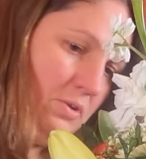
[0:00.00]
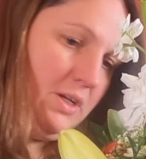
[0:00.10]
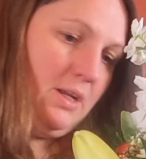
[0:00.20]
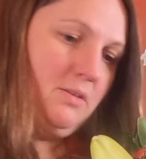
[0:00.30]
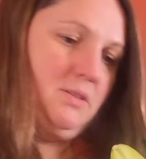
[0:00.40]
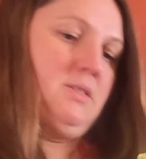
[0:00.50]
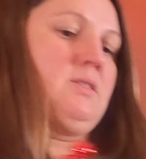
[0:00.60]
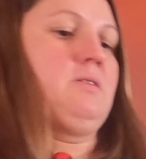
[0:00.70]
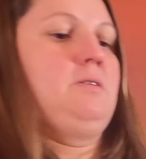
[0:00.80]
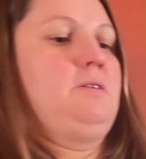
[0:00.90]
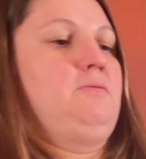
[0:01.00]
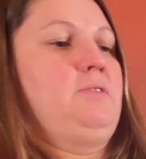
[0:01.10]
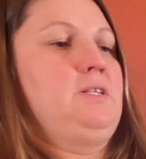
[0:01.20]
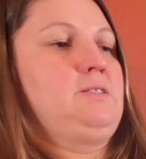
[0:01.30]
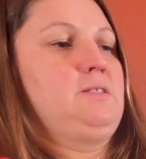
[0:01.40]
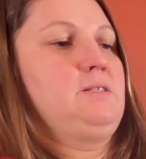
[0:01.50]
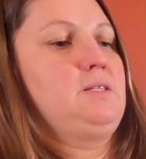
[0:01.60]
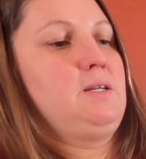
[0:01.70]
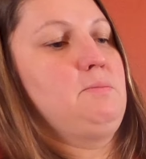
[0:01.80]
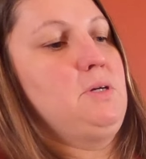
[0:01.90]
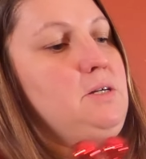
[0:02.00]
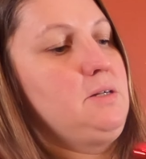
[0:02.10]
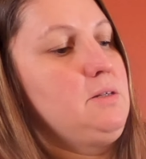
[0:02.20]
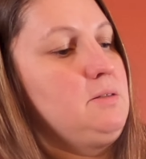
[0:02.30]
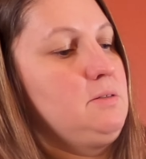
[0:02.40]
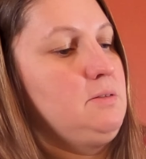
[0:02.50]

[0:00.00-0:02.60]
bring out the scarf that's in that mug.